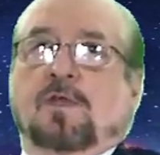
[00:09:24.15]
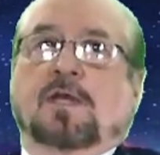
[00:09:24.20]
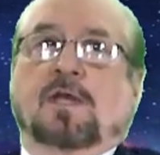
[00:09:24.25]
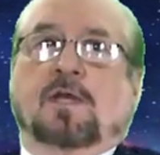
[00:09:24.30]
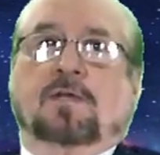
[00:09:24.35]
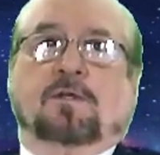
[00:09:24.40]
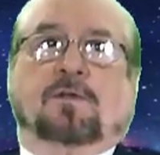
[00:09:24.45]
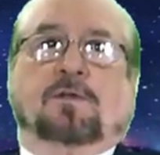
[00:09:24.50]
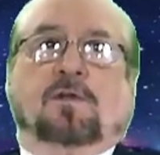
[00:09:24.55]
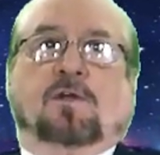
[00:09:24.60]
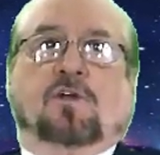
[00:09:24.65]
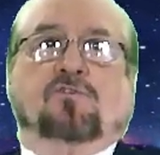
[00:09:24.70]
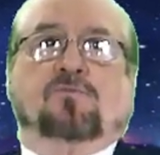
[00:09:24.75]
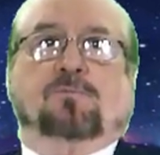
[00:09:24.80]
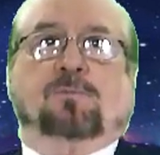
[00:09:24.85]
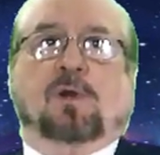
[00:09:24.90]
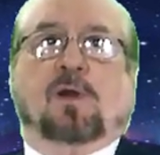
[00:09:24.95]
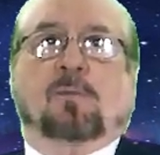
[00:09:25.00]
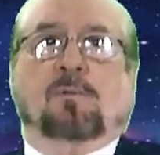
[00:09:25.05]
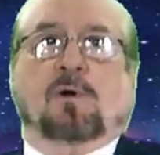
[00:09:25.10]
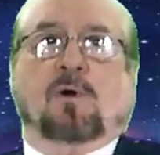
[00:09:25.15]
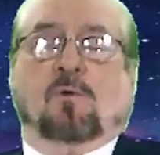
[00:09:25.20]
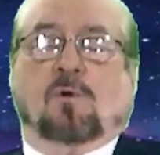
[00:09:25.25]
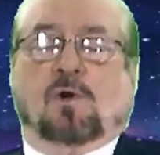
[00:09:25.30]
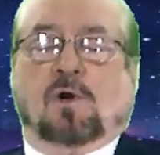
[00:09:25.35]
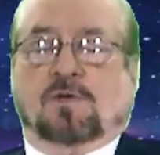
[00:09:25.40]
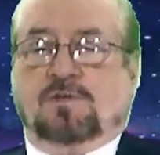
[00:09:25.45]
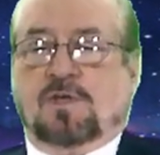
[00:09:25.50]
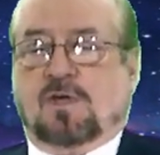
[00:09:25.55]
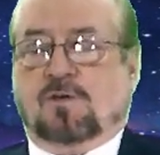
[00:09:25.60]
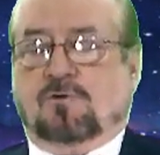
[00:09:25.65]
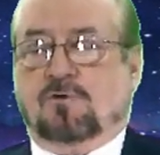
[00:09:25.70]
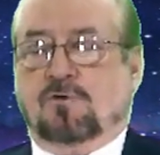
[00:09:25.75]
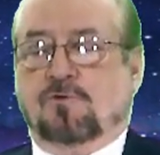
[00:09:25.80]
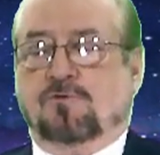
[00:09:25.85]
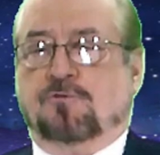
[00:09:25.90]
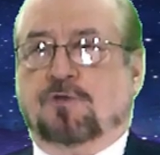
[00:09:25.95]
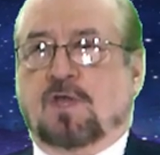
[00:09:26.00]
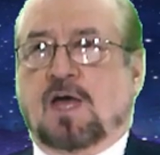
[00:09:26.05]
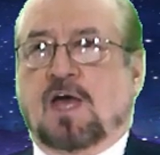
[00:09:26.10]
I did the experiment where I take two
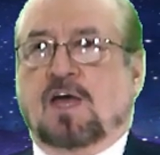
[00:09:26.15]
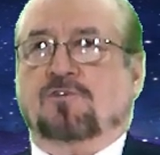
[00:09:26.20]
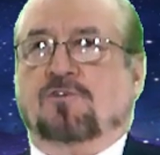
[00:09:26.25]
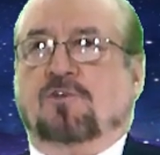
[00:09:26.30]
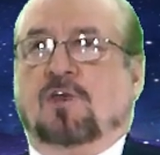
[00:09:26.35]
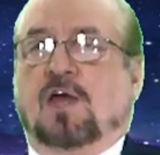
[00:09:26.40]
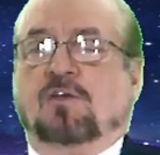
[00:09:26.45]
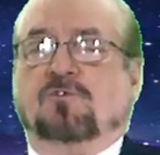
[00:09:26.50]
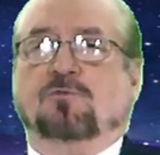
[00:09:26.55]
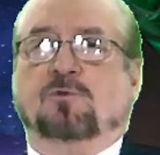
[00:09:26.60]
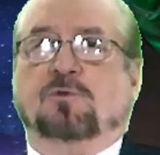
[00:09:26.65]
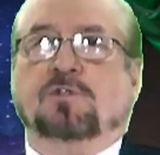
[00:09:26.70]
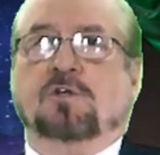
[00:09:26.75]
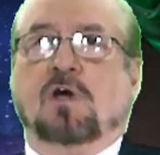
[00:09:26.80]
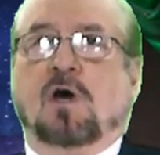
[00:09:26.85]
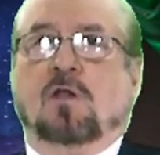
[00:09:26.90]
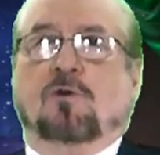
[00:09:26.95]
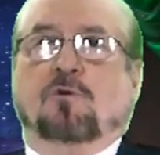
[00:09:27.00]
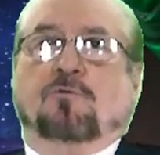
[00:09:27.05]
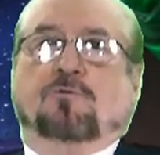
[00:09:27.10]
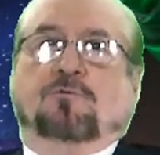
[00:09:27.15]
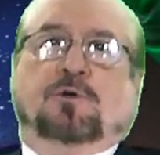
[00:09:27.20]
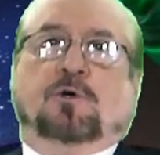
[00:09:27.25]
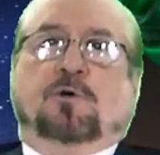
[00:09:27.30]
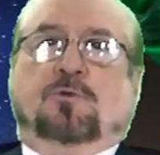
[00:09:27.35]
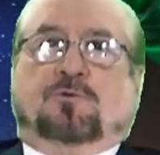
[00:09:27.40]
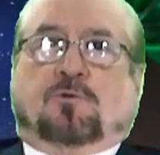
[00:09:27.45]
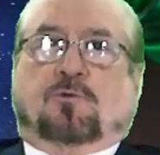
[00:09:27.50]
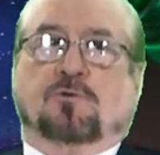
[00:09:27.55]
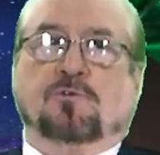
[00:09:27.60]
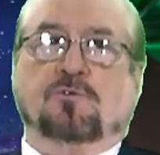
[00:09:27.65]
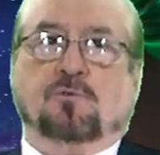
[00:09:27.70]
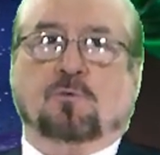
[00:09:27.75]
flashlights with color filters,